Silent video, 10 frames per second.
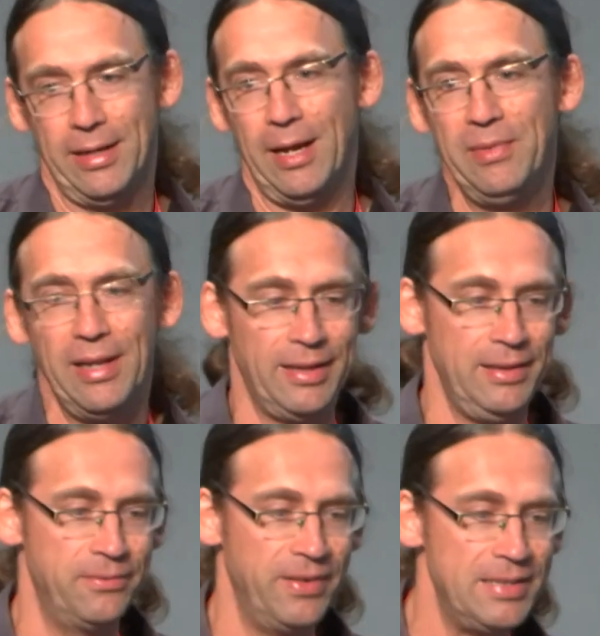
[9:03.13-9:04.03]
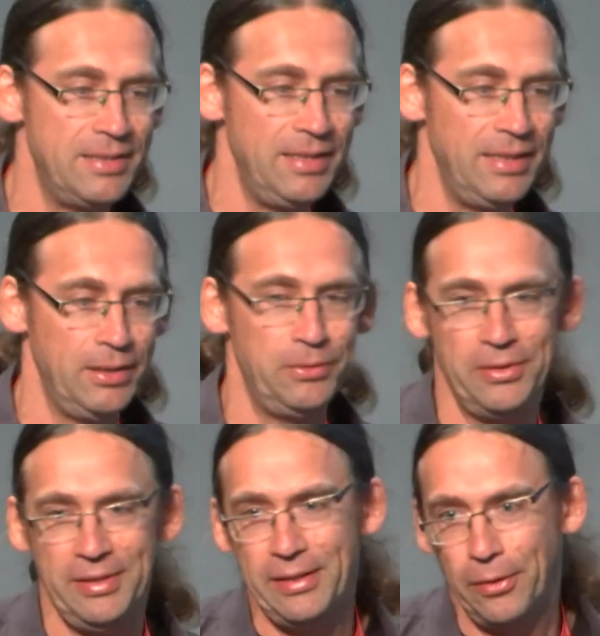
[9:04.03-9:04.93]
I mean, like investing in
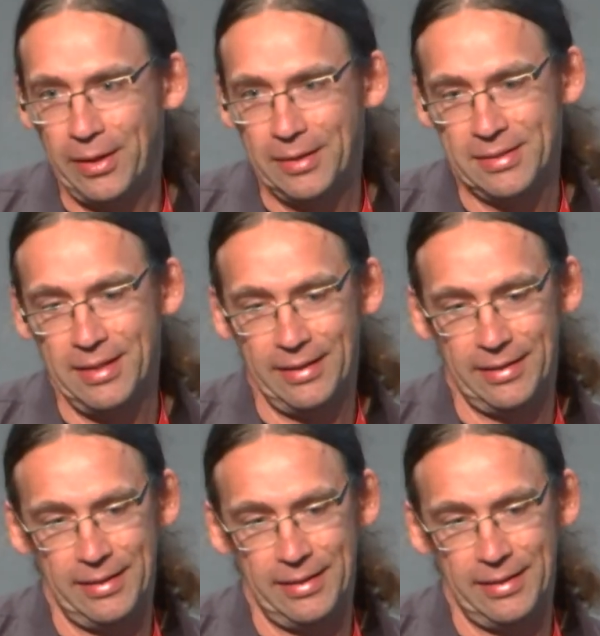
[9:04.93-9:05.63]
utility tokens, like